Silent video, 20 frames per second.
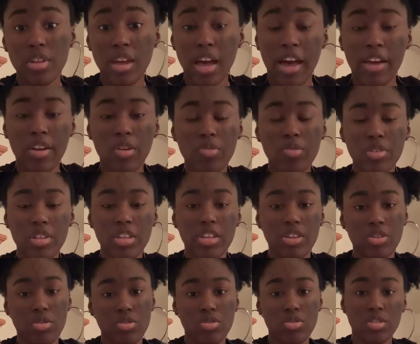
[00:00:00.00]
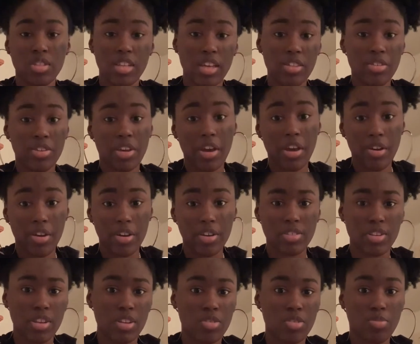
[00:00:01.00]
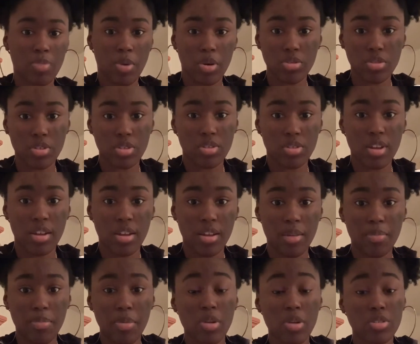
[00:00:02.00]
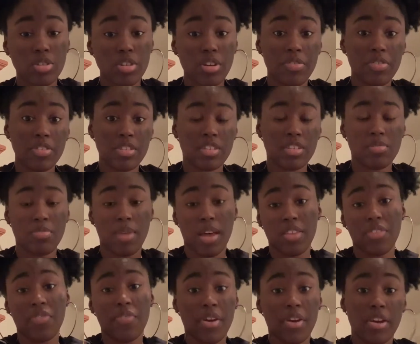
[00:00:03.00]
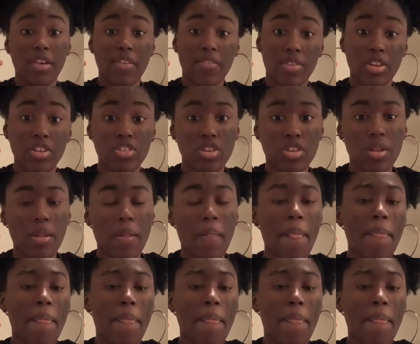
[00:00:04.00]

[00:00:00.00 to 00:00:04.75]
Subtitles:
I don't really use the other carriers. I use post service because mine's very efficient.